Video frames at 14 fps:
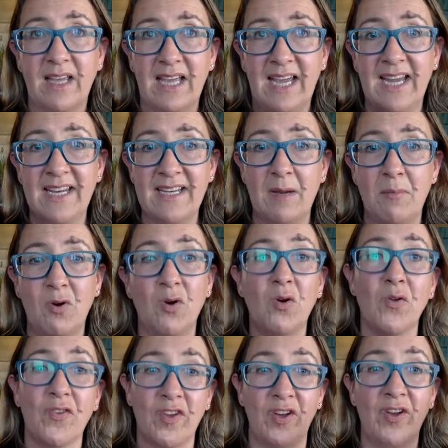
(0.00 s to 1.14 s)
heat out more.
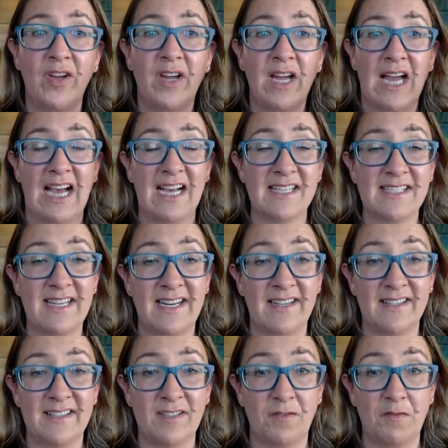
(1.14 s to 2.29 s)
Also, our
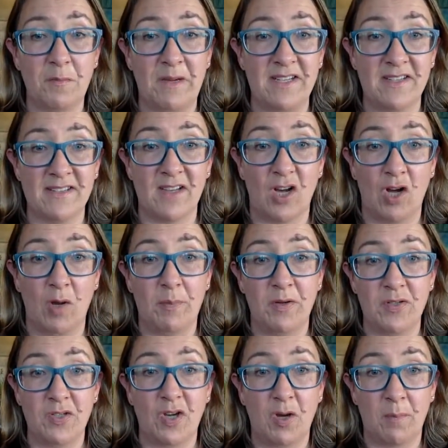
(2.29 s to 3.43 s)
stainless steel fermenters are open
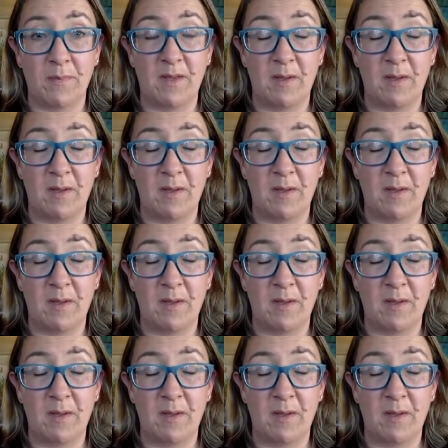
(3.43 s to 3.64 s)
top.